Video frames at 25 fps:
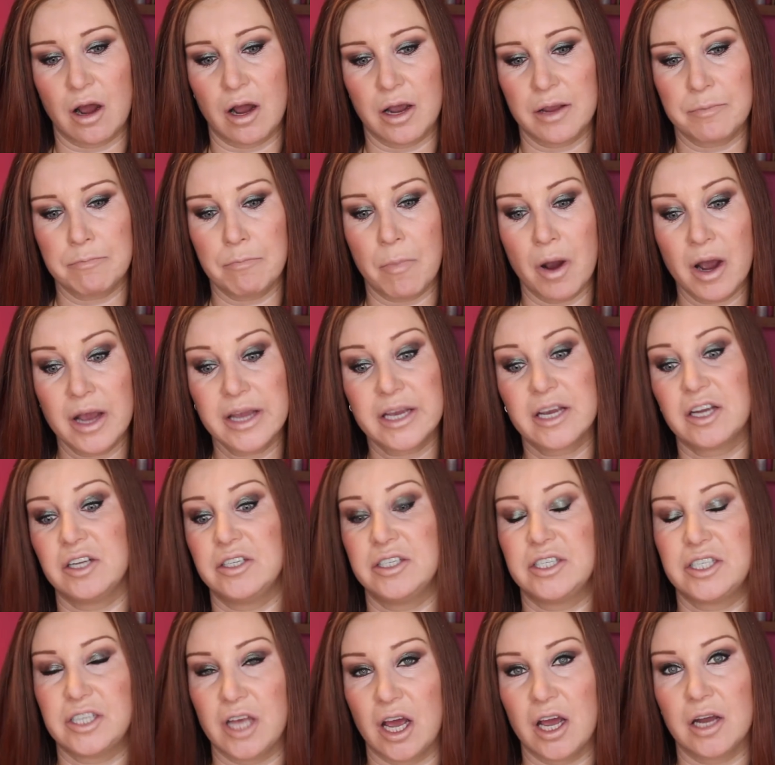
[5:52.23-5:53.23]
My
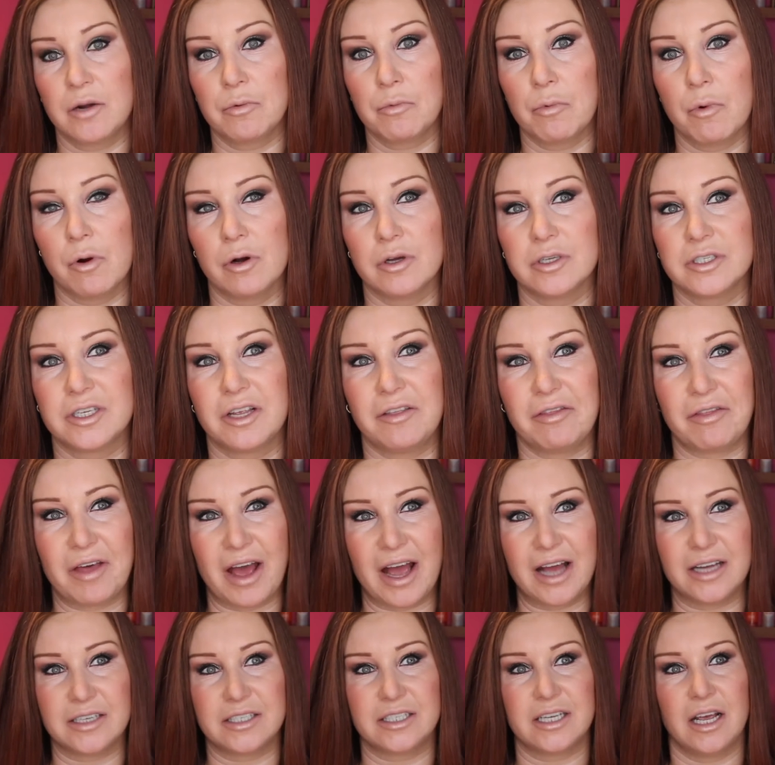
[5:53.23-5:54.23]
concern was
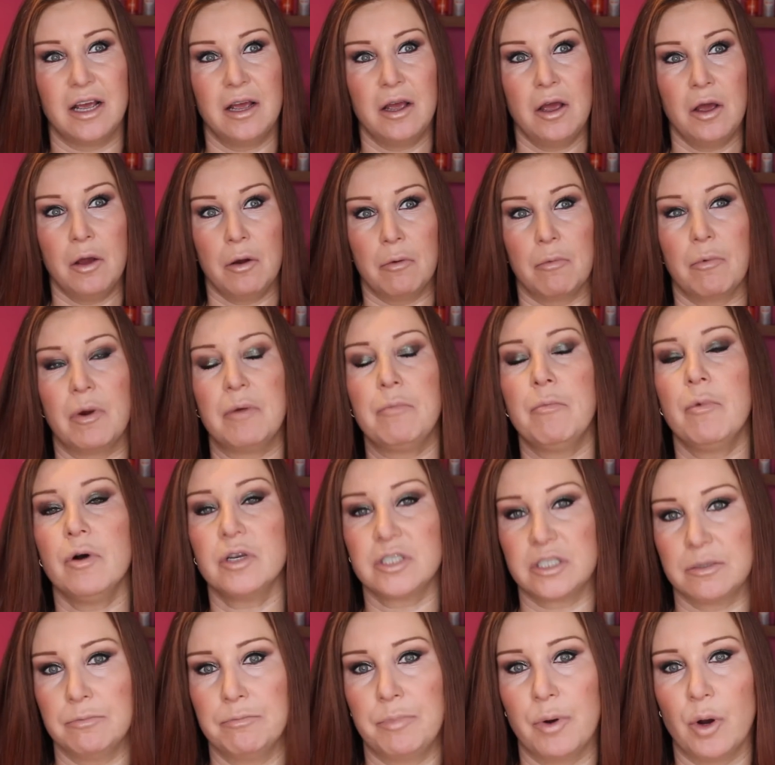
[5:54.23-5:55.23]
that when
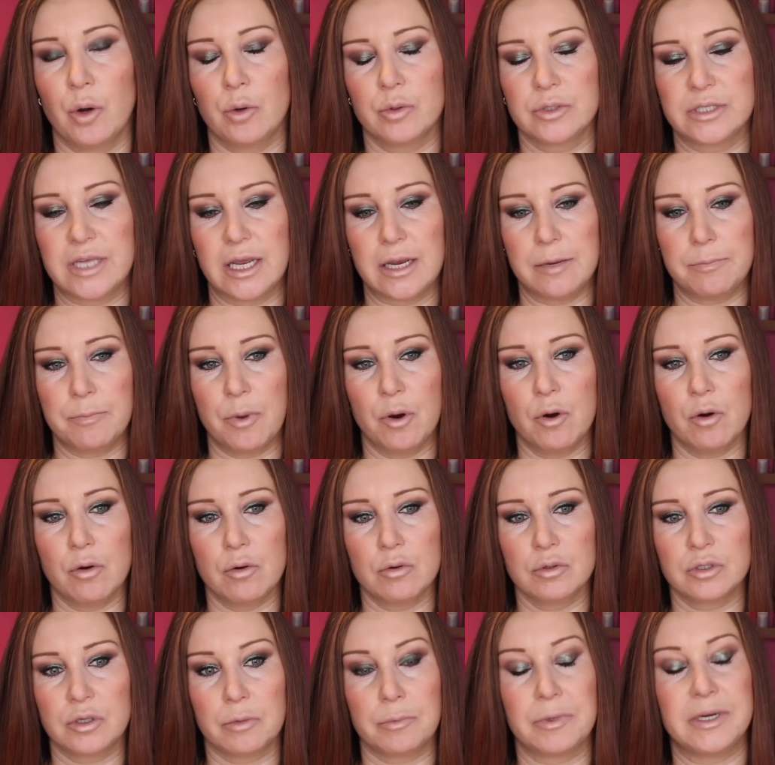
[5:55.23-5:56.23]
Watson pulls, he
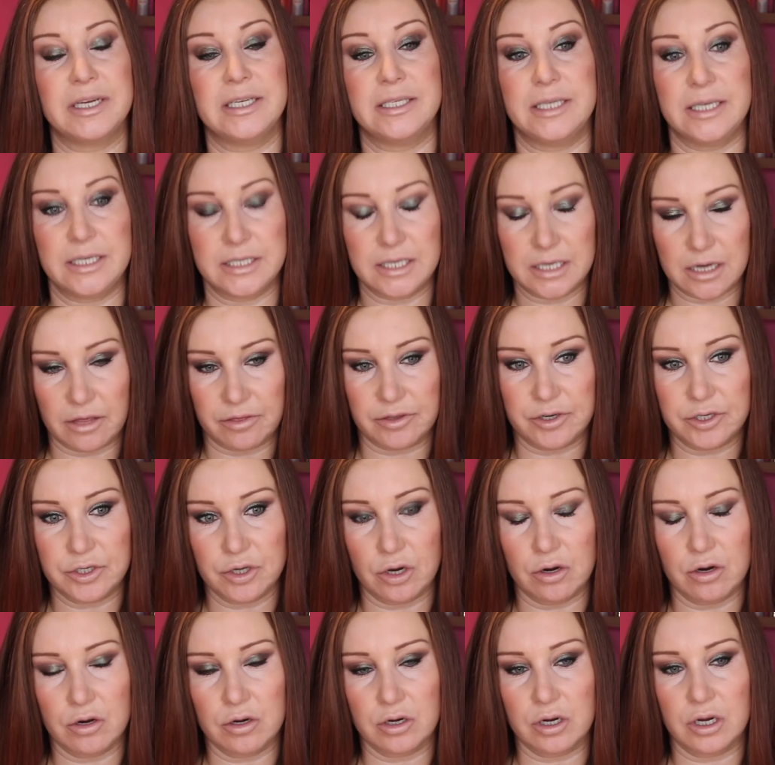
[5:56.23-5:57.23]
pulls when he sees another
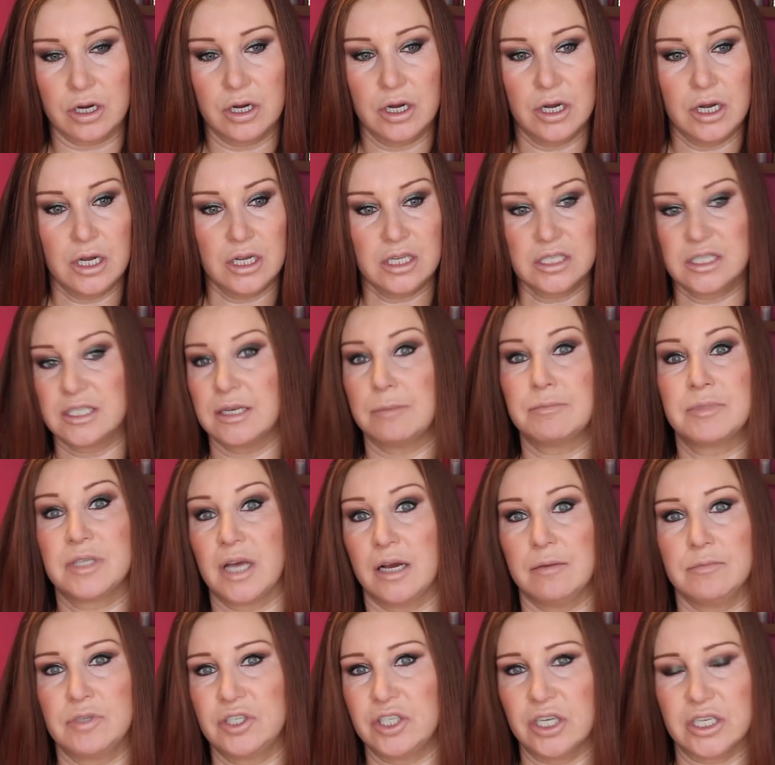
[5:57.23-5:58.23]
dog,
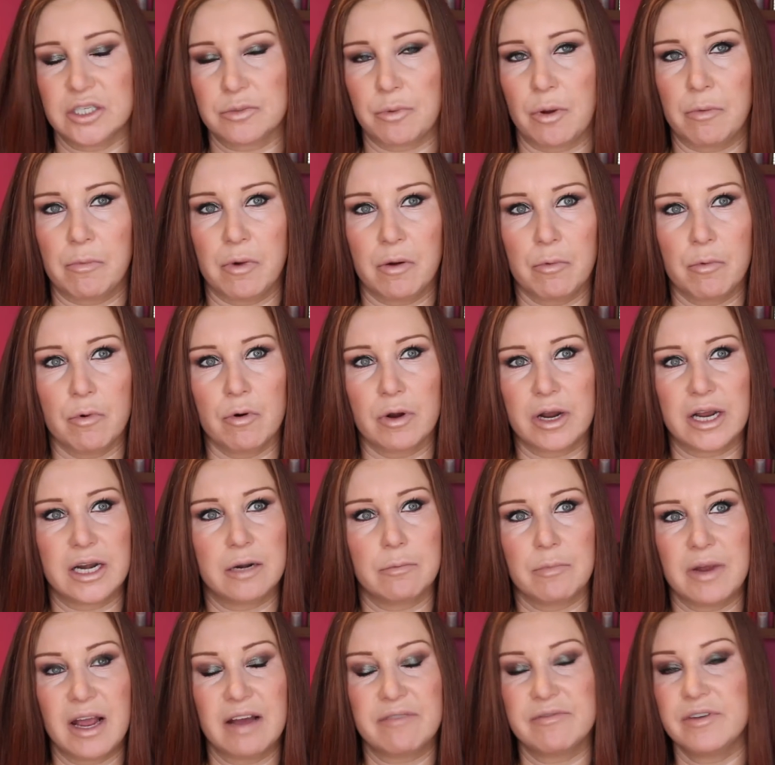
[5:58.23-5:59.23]
sometimes just when we're
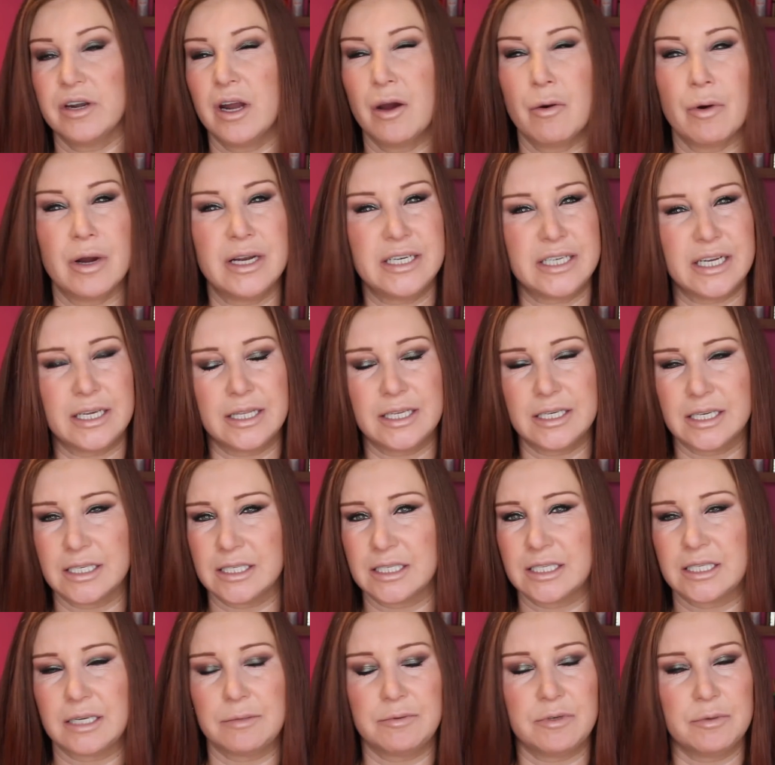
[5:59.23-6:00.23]
walking, and we have no idea. There
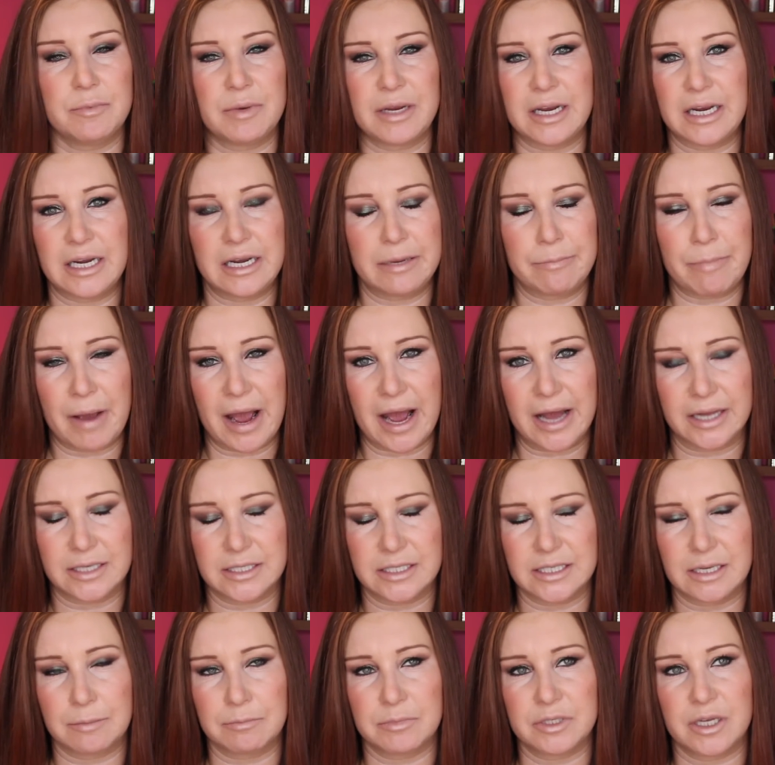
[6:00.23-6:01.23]
doesn't seem to be any
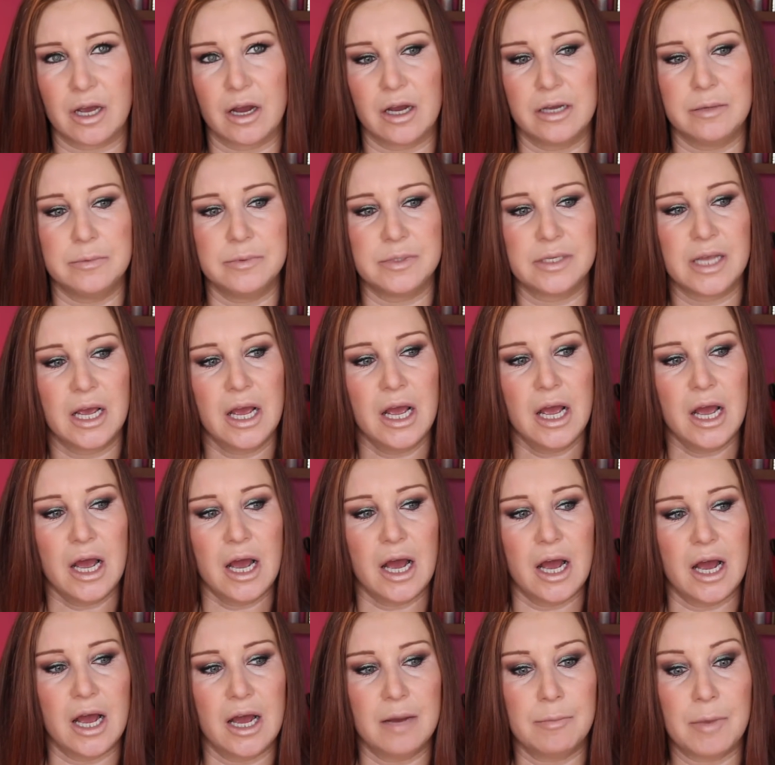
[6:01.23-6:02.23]
pattern sometimes.
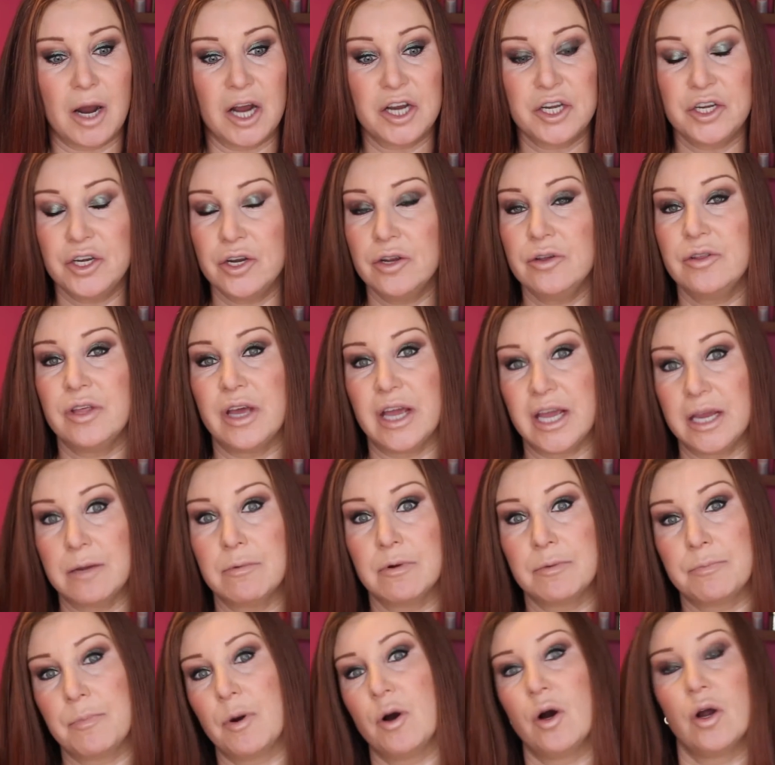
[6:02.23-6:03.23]
I knew that he
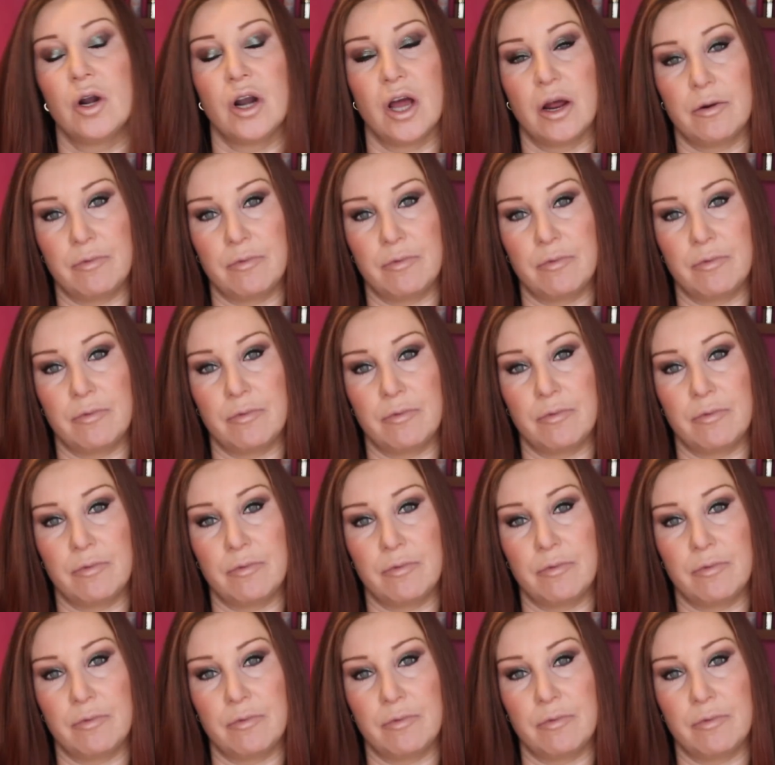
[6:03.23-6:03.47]
would pull